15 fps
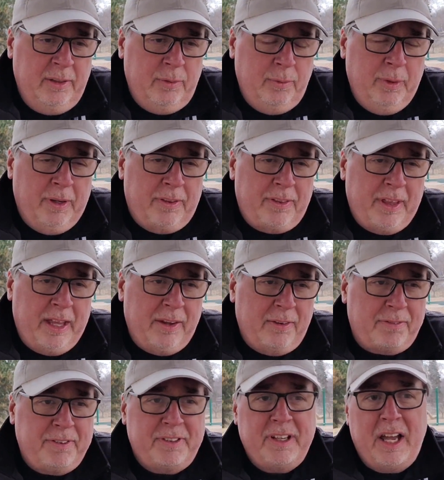with how the
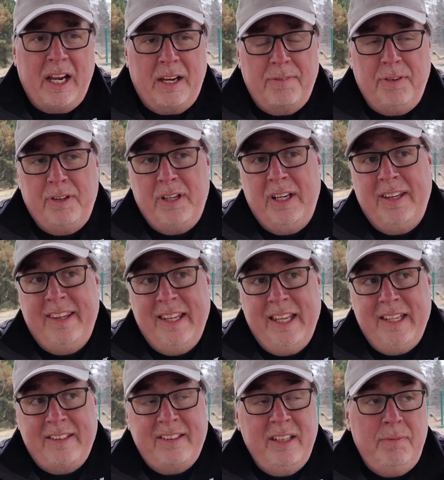photographer did
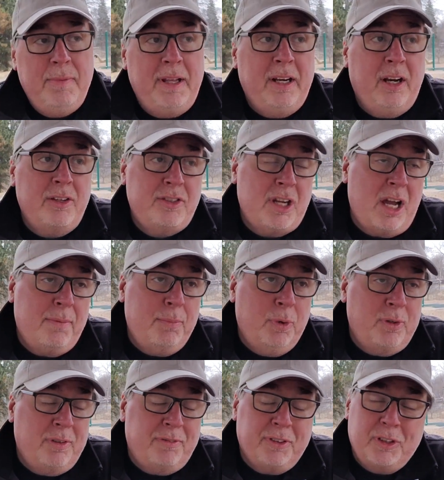this and made our job more
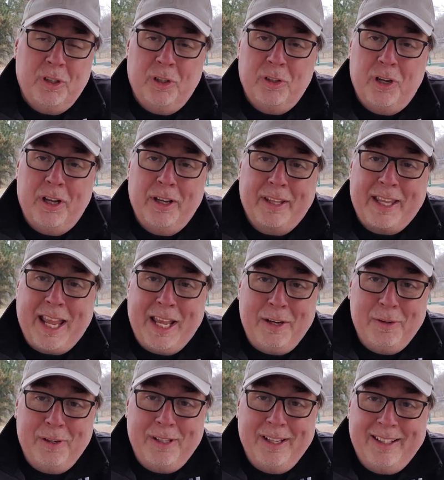difficult, how the
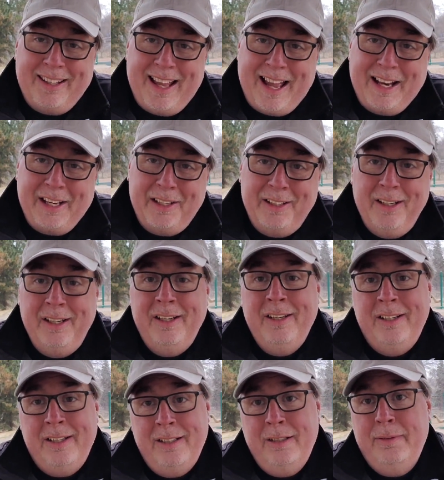caterer did that, and
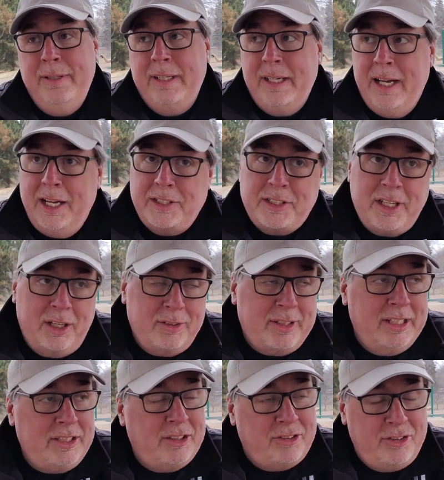oh my gosh, don't
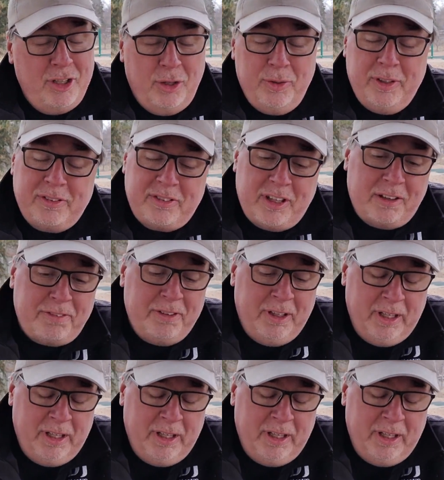they just know this stuff?